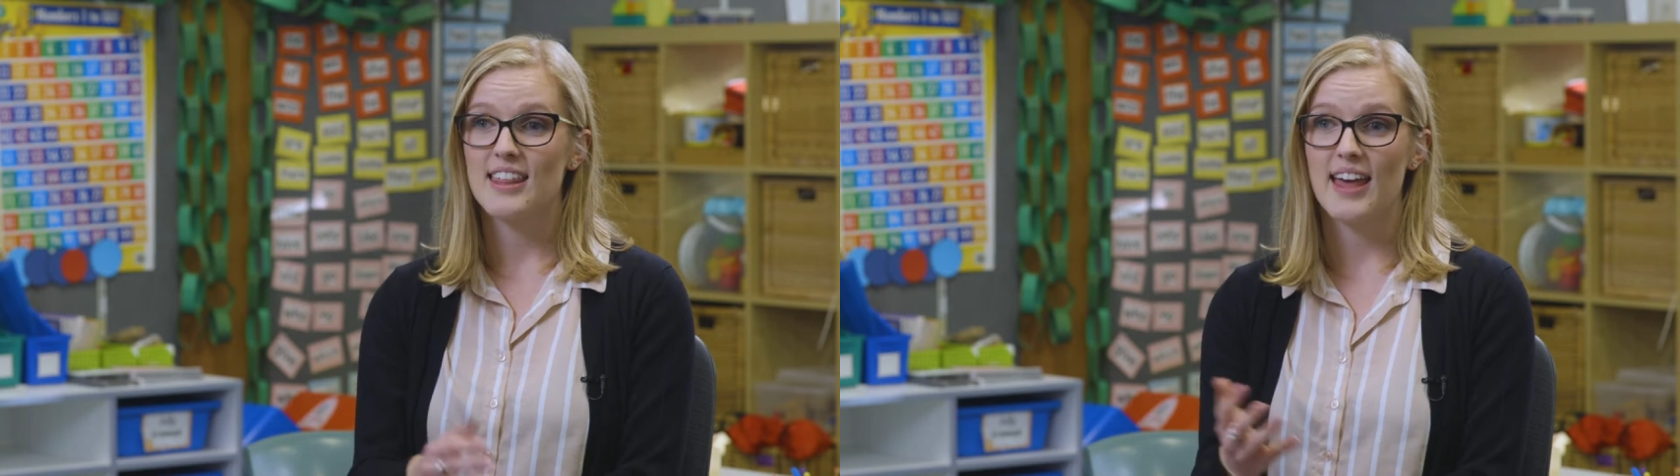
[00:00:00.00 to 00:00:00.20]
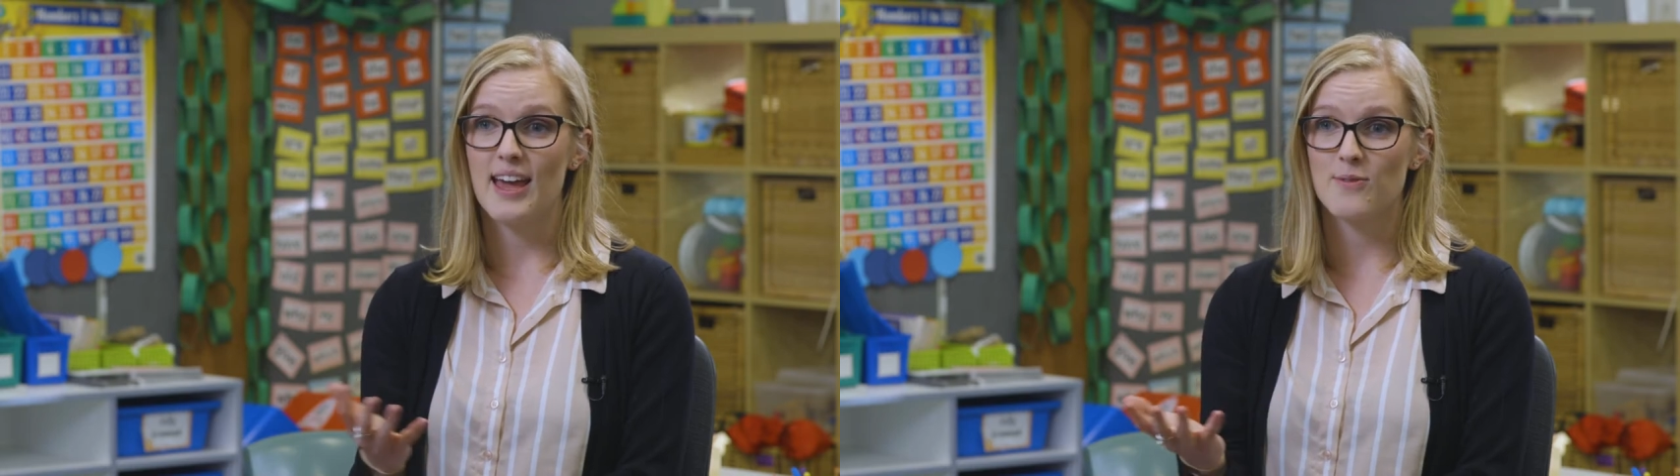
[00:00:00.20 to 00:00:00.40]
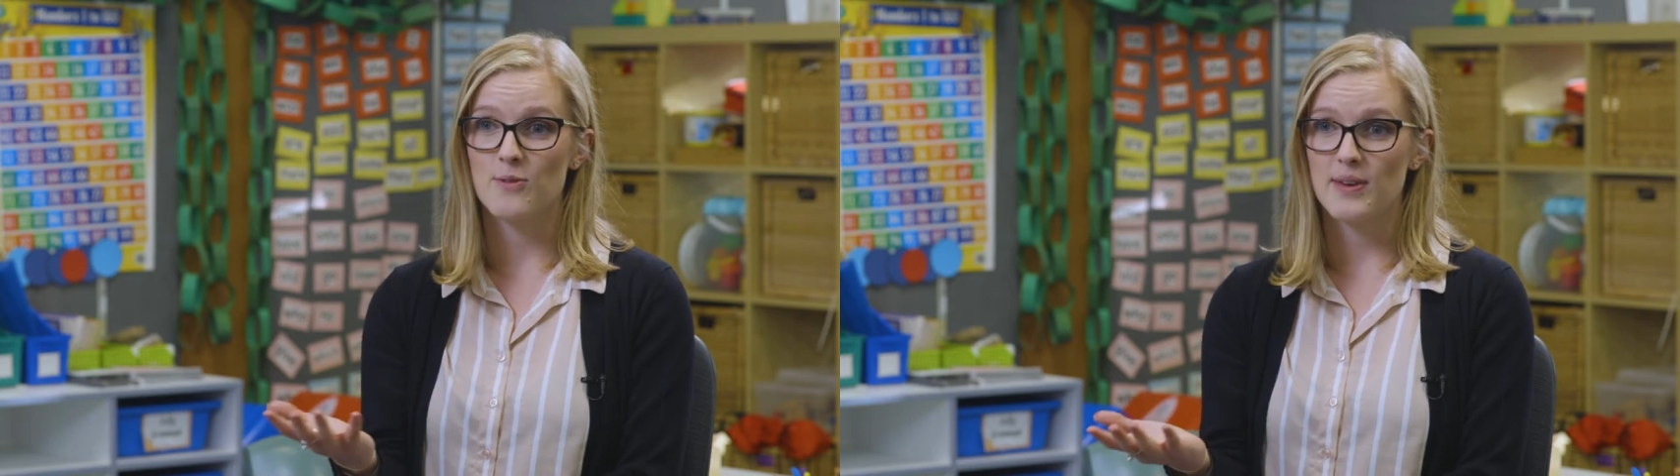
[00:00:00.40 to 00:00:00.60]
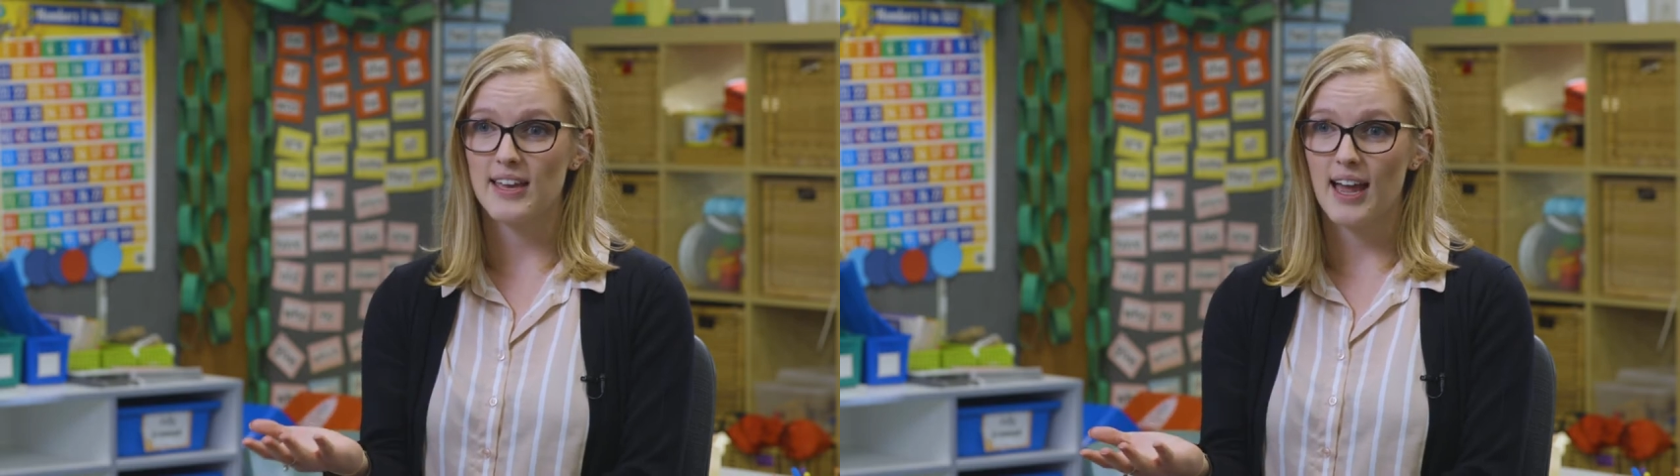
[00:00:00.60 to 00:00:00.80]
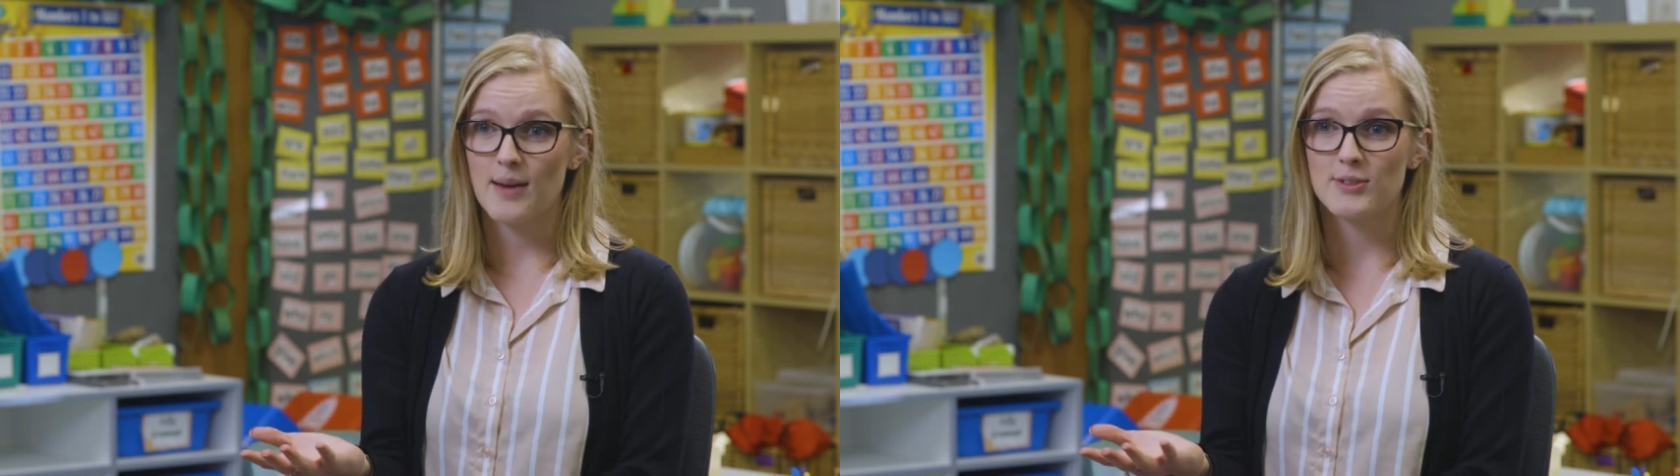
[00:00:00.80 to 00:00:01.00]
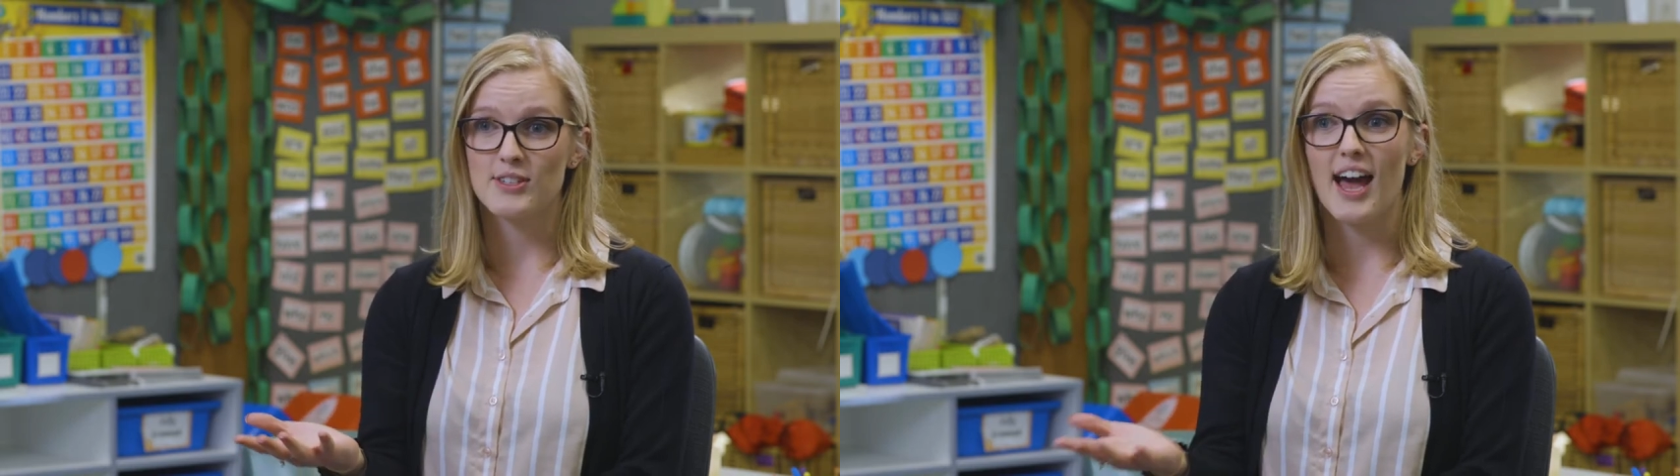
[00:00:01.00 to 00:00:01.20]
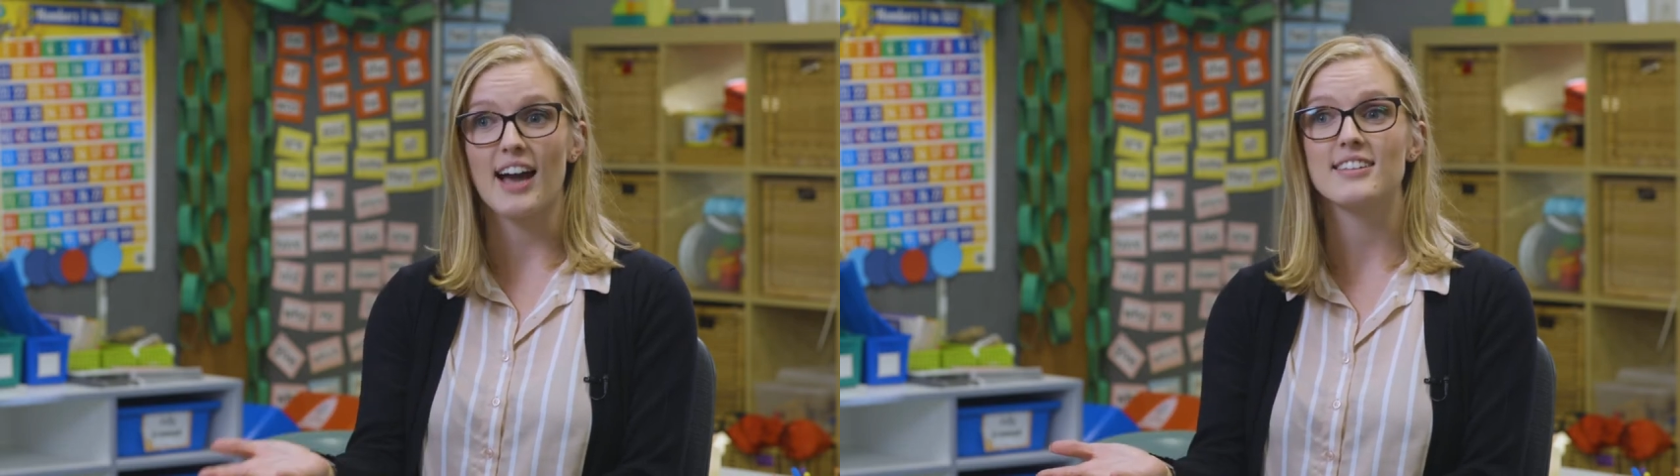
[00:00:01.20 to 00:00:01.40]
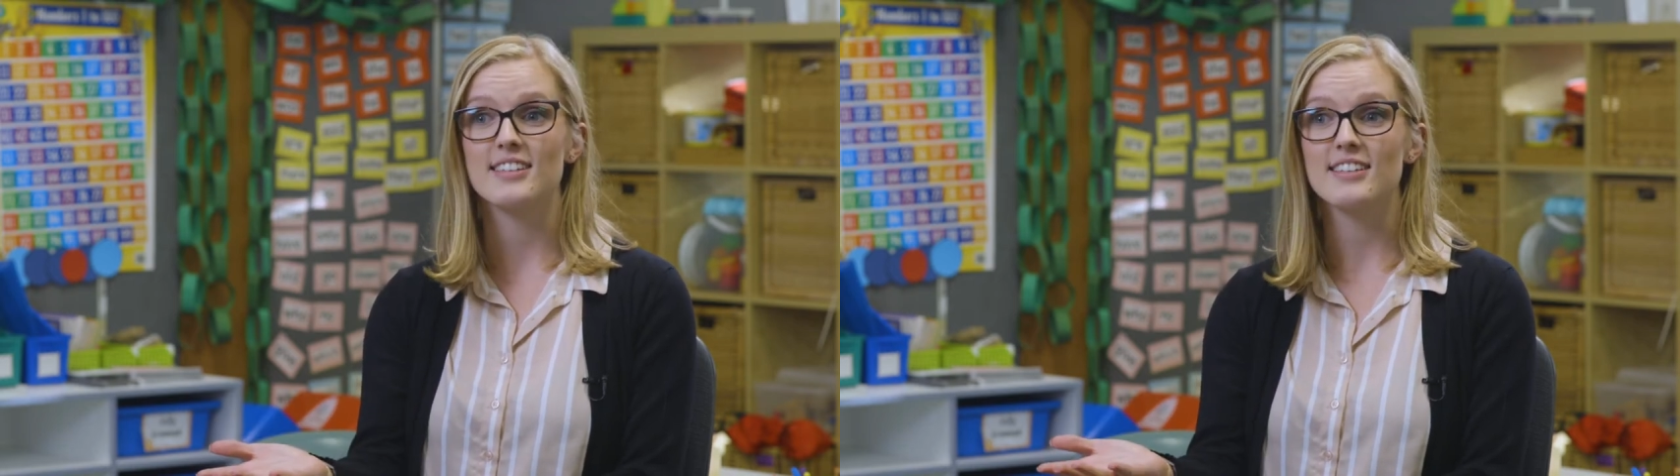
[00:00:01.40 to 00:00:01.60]
they will be able
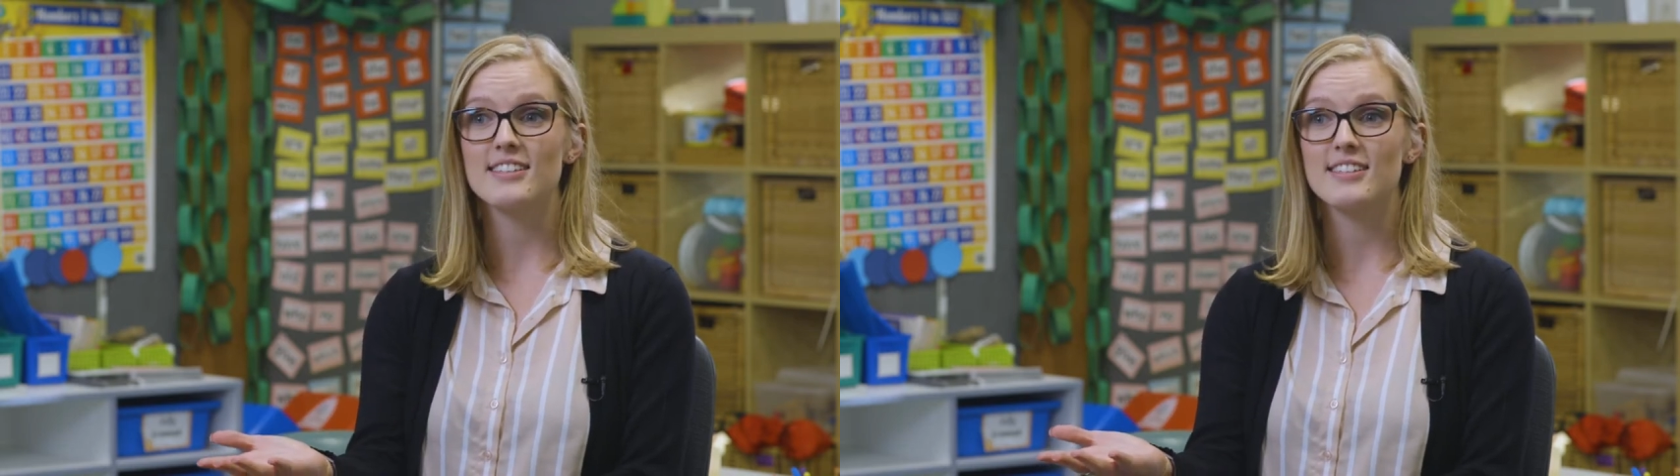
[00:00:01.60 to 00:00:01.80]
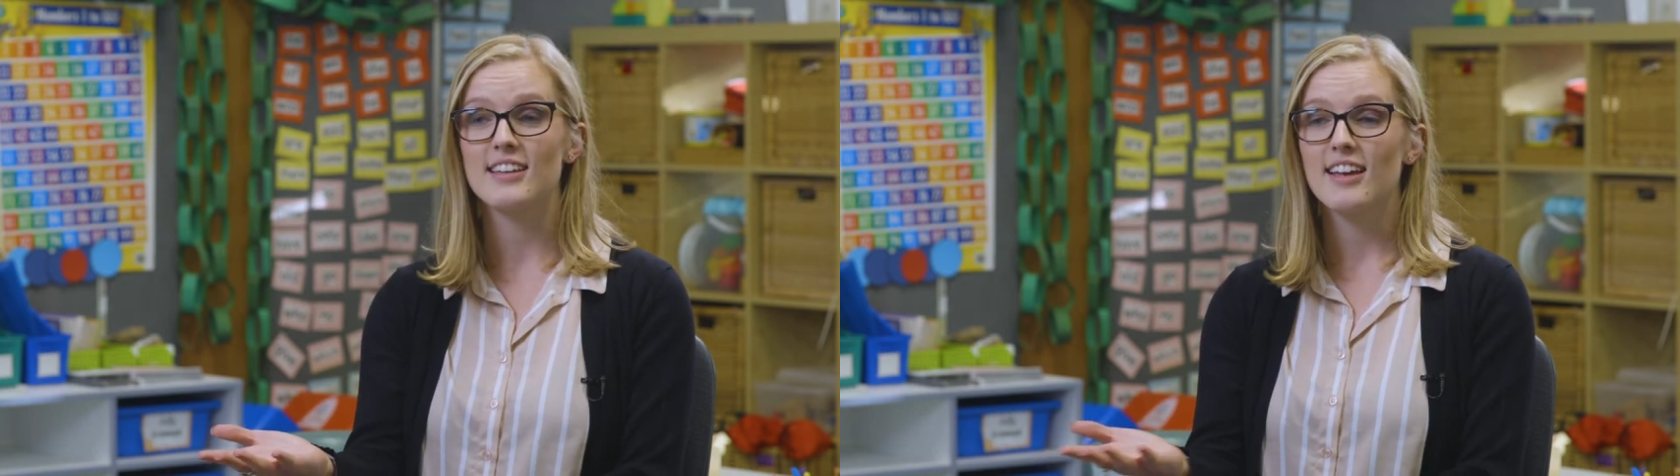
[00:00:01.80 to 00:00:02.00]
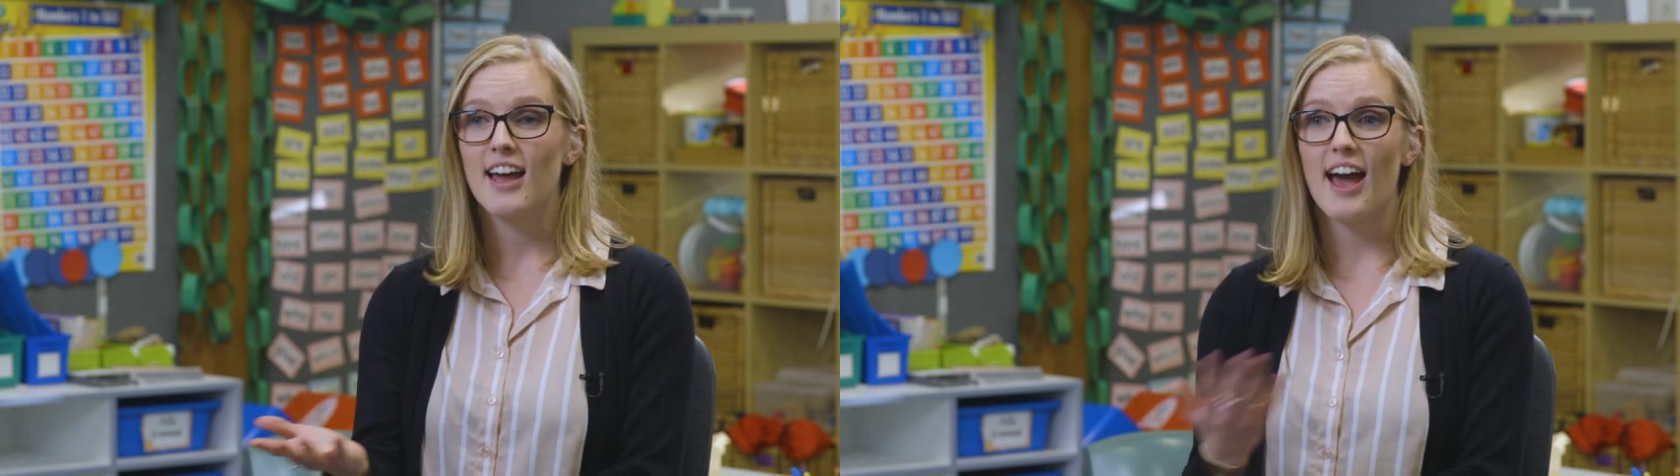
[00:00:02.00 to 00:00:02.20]
to access